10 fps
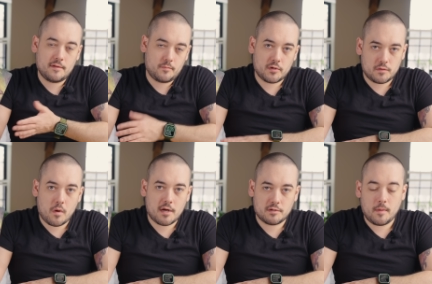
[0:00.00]
this person
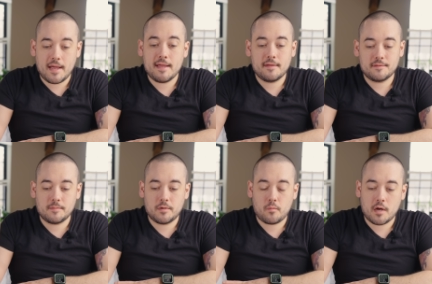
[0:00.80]
walked away, if
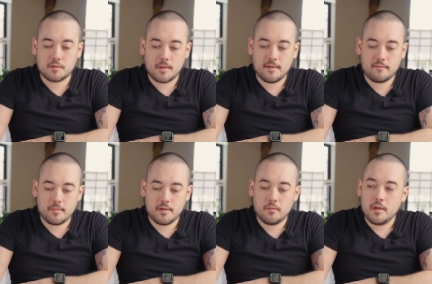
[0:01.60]
someone walked away from
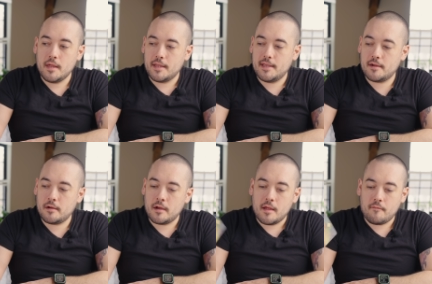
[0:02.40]
you
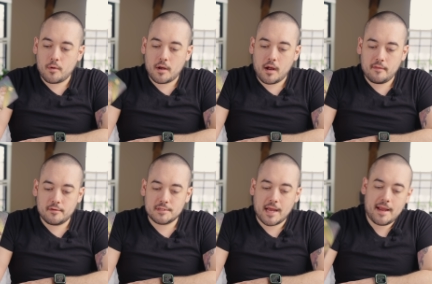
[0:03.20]
here. For
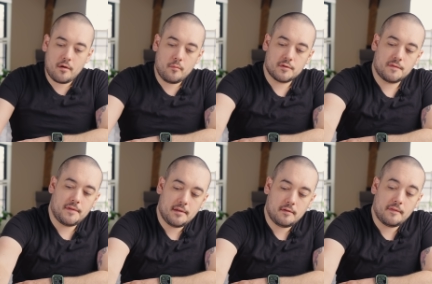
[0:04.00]
others, I almost
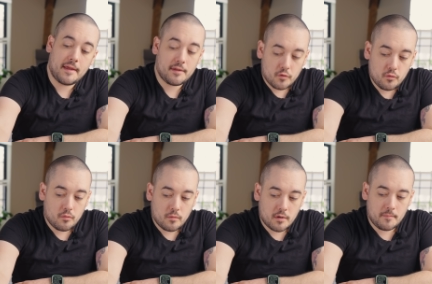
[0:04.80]
feel that
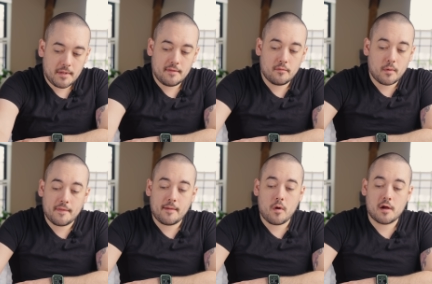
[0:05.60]
you could be the one
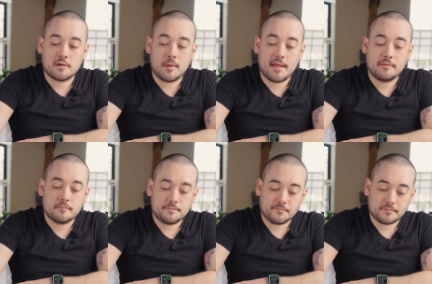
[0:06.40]
that walked away
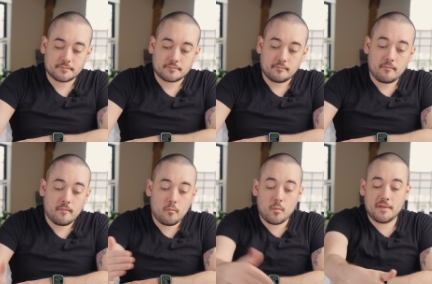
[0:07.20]

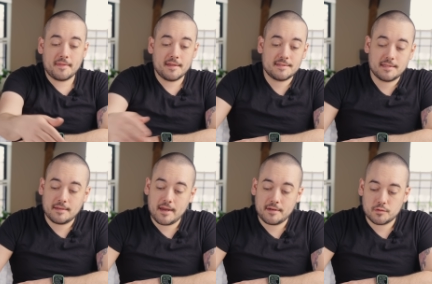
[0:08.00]
with this
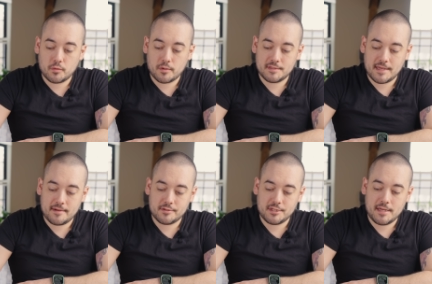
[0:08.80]
Knight of Swords
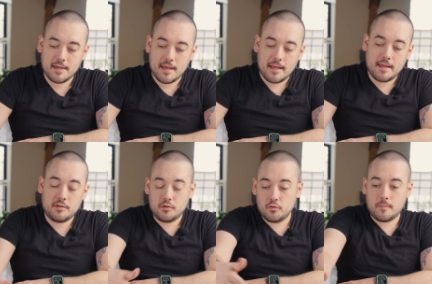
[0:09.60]
energy,
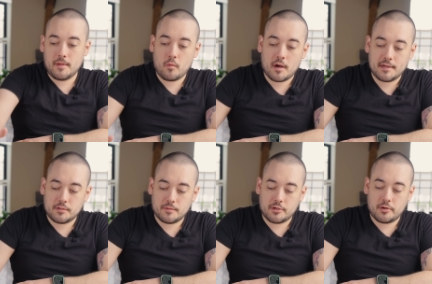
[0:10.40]
and you could be wanting
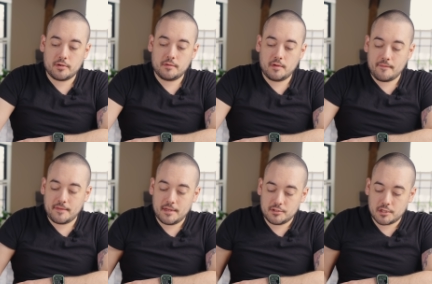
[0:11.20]
to return. You have
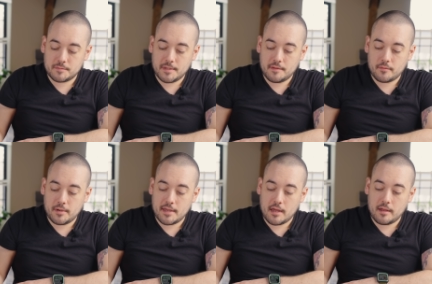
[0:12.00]
the Judgment,
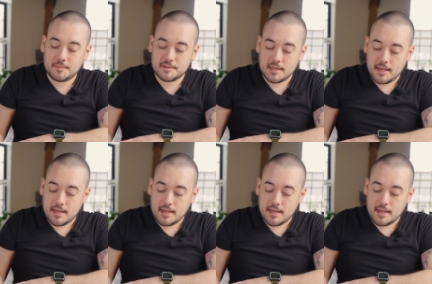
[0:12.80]
Three Cups,